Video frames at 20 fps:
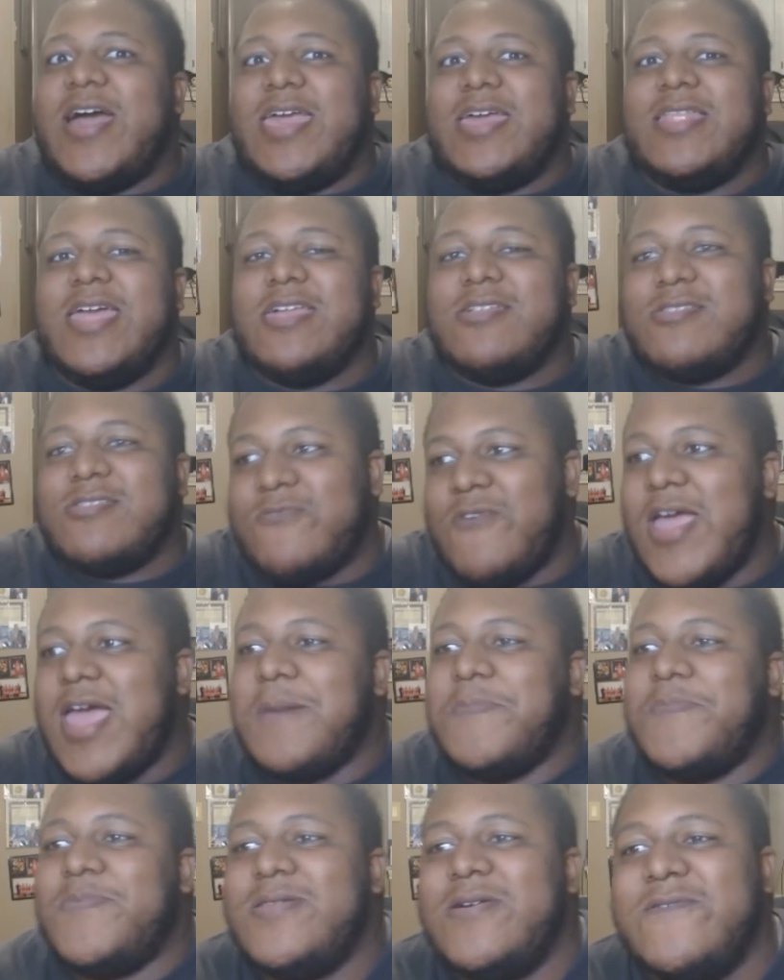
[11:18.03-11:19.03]
They
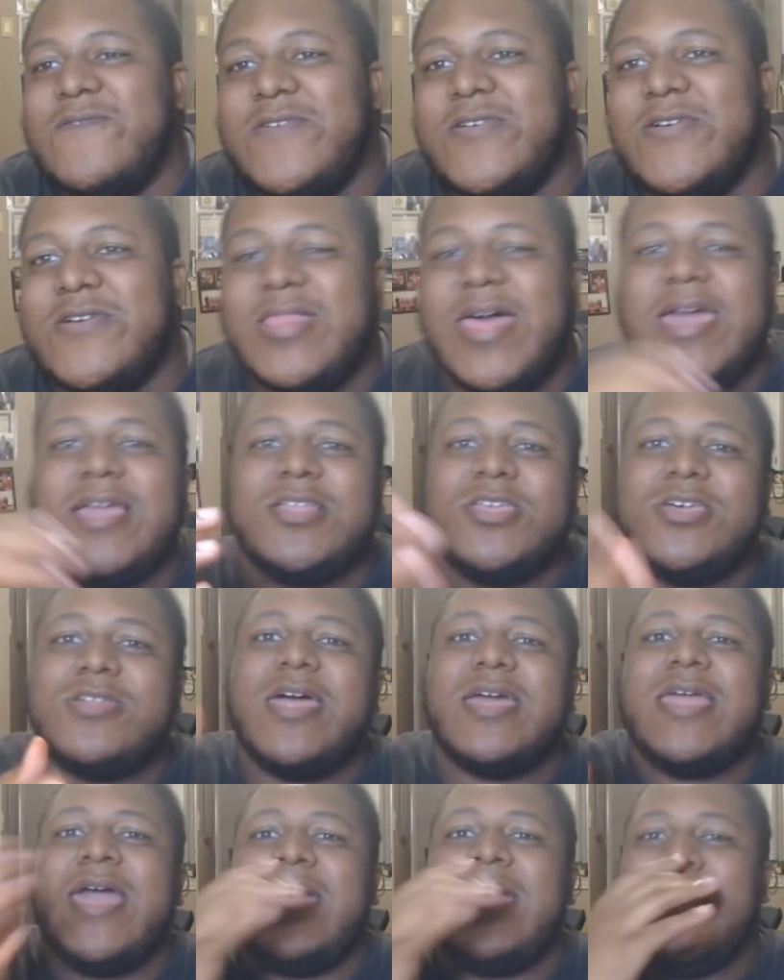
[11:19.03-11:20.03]
scrapping over here, like just
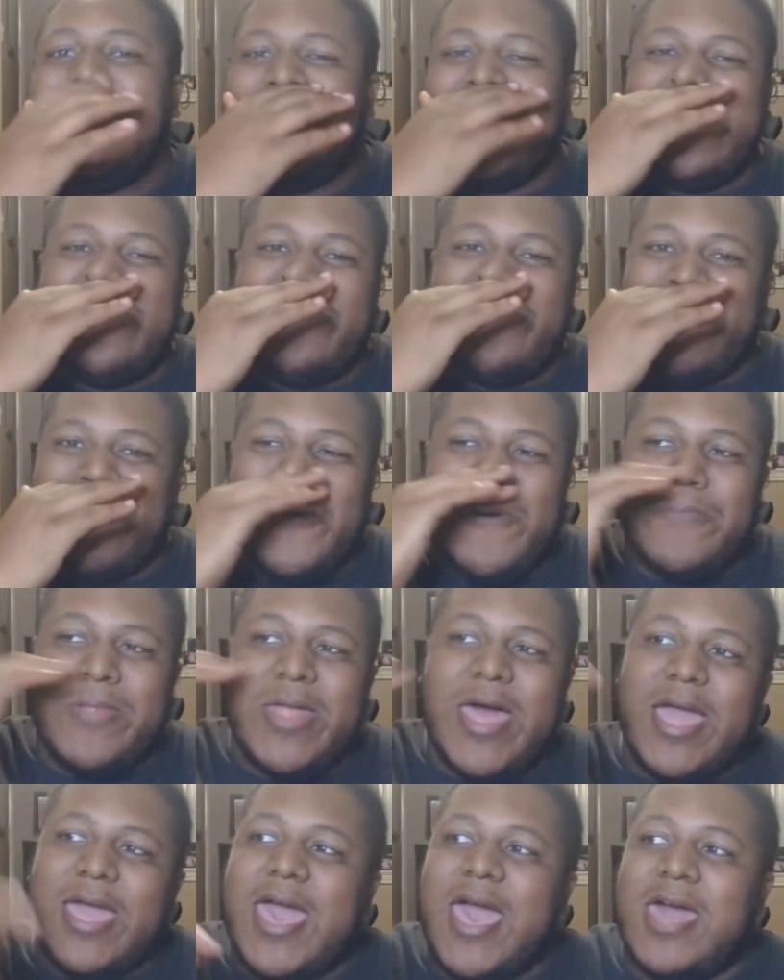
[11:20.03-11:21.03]
like how they did for
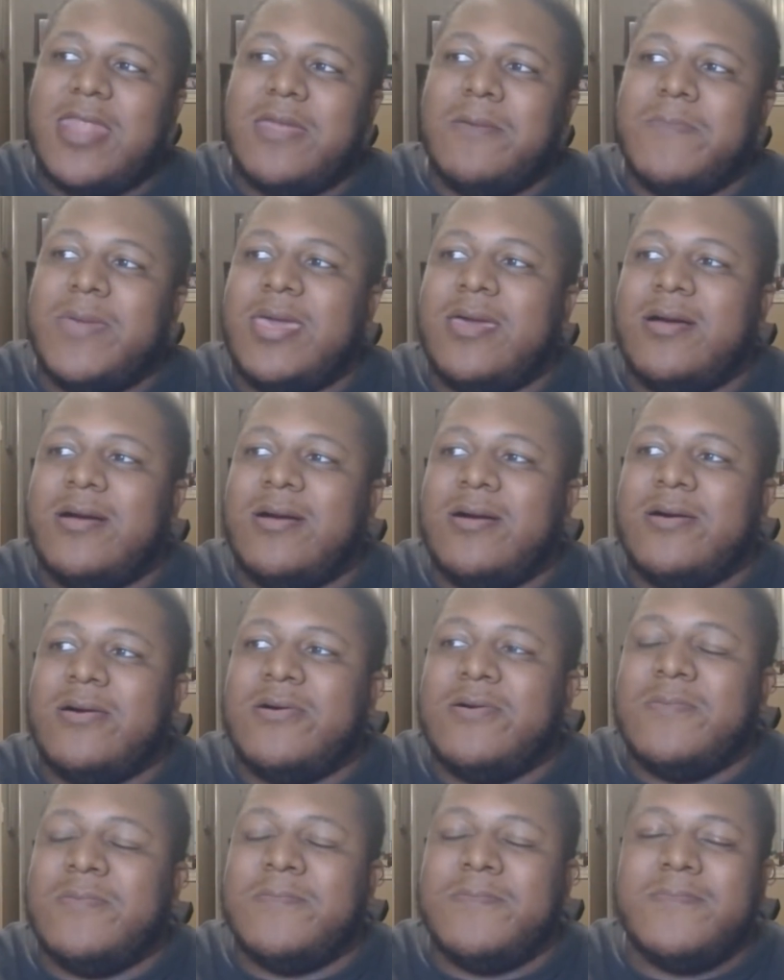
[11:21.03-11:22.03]
Black Adam
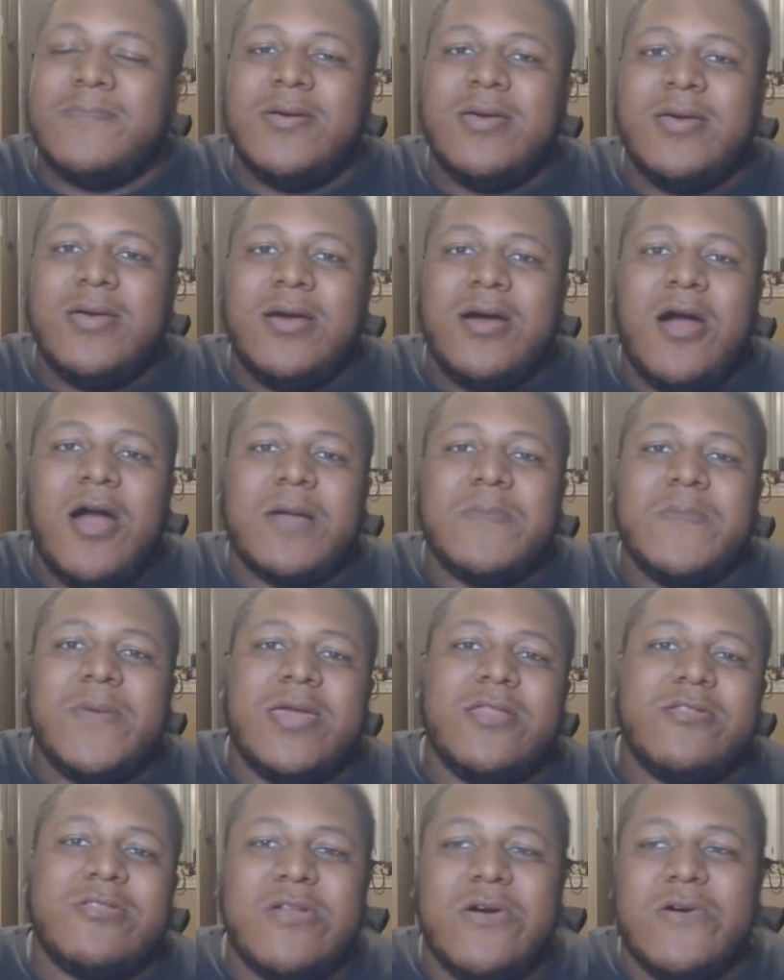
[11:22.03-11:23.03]
and Hawkman
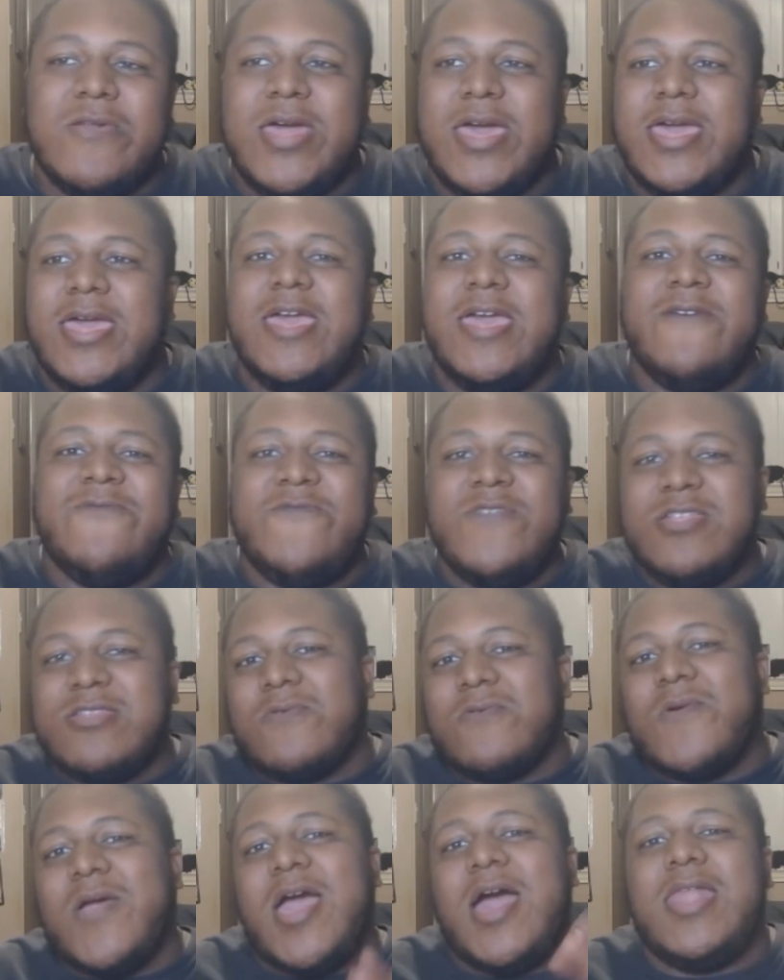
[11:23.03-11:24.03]
or so. If it's
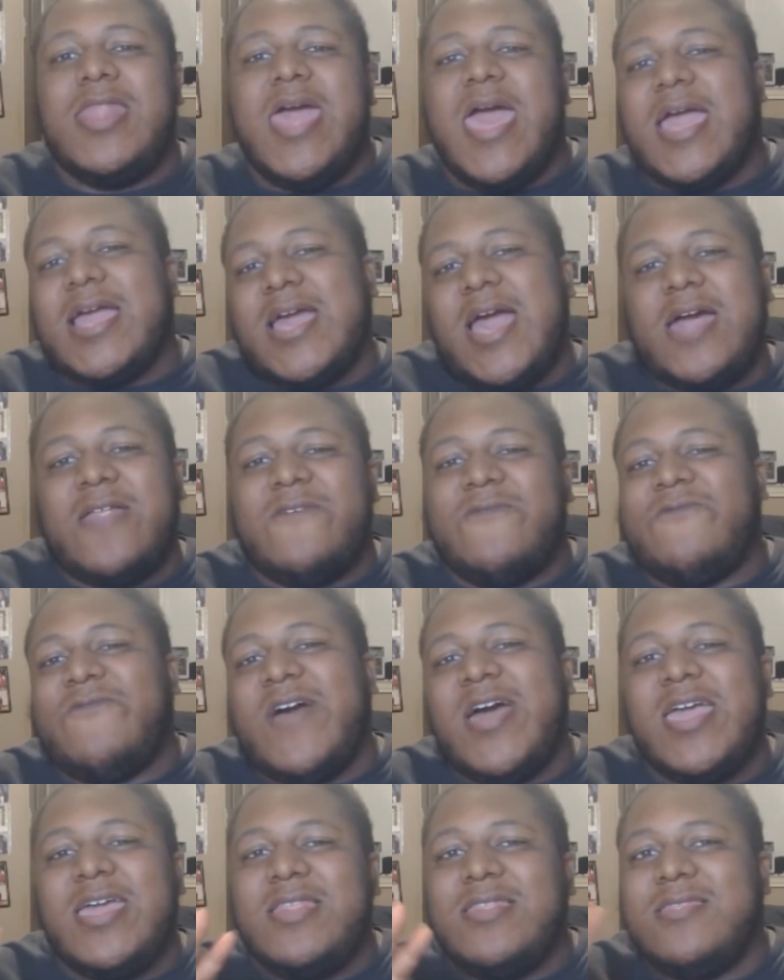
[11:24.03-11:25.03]
around that kind of
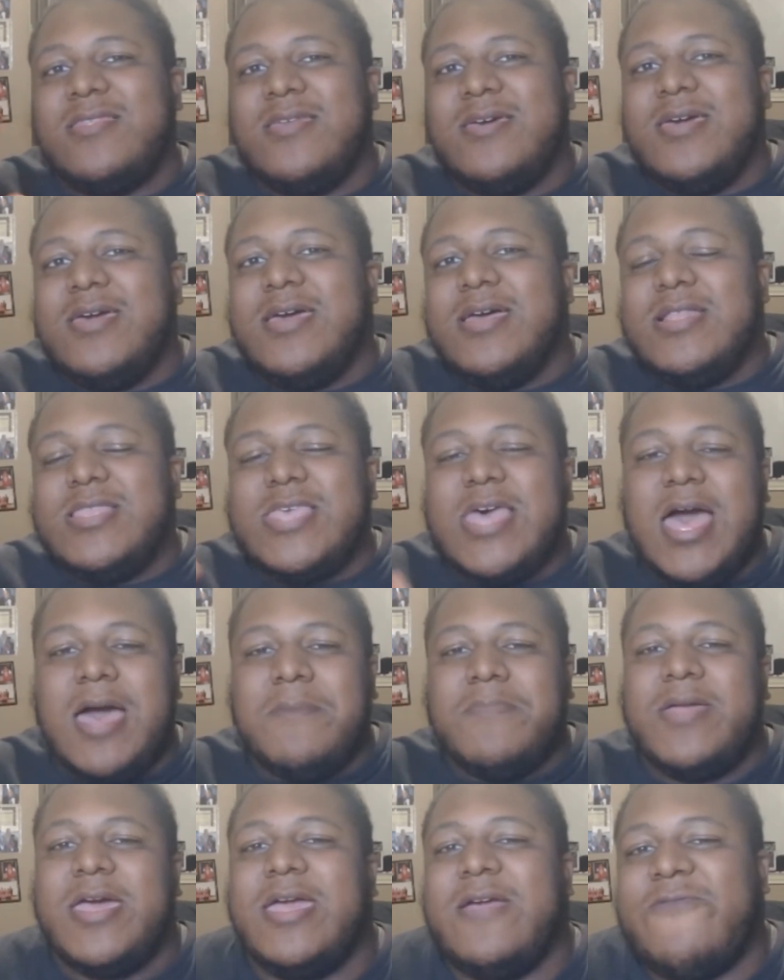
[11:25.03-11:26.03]
fighting
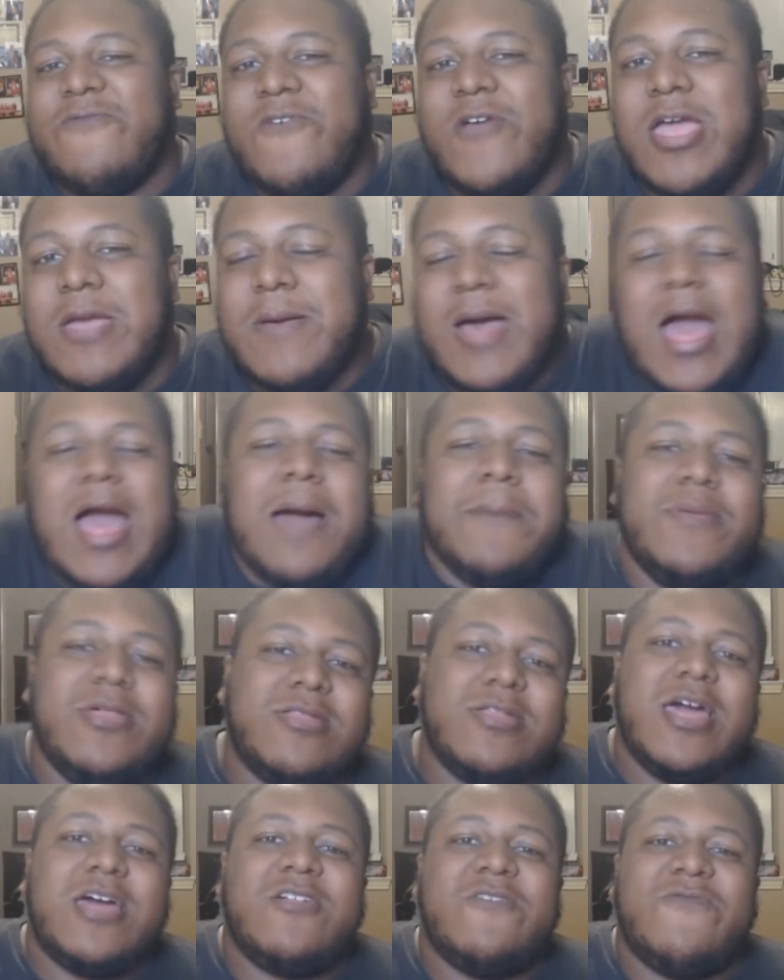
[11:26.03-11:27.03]
timeline frame, I'll be
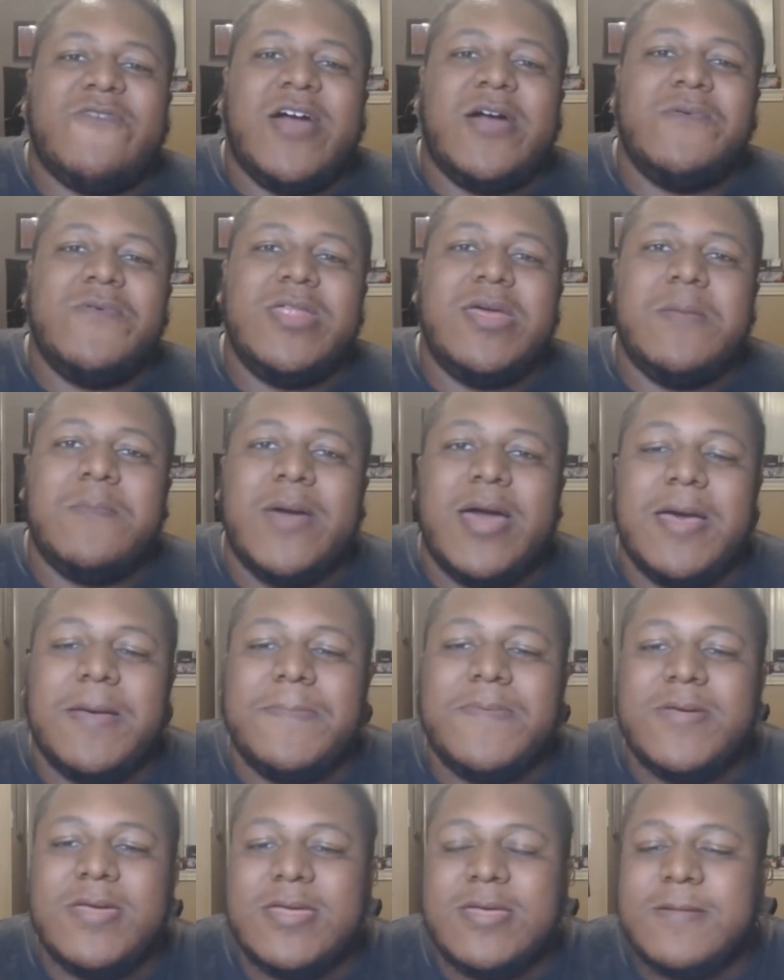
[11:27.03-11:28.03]
satisfied with it, in my
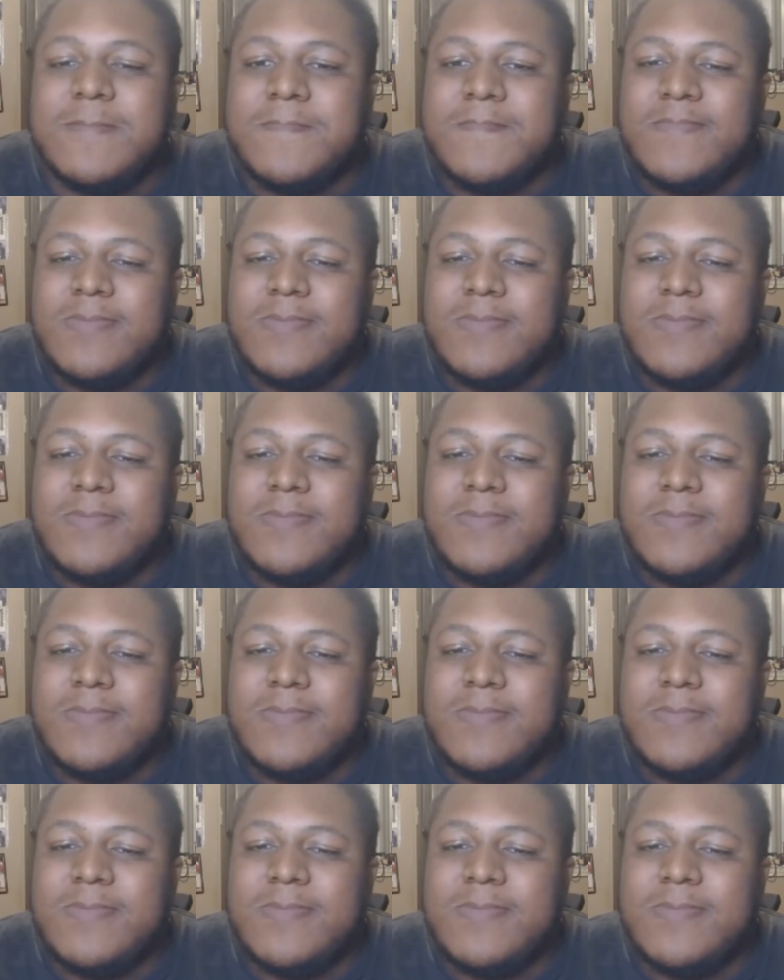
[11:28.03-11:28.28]
opinion.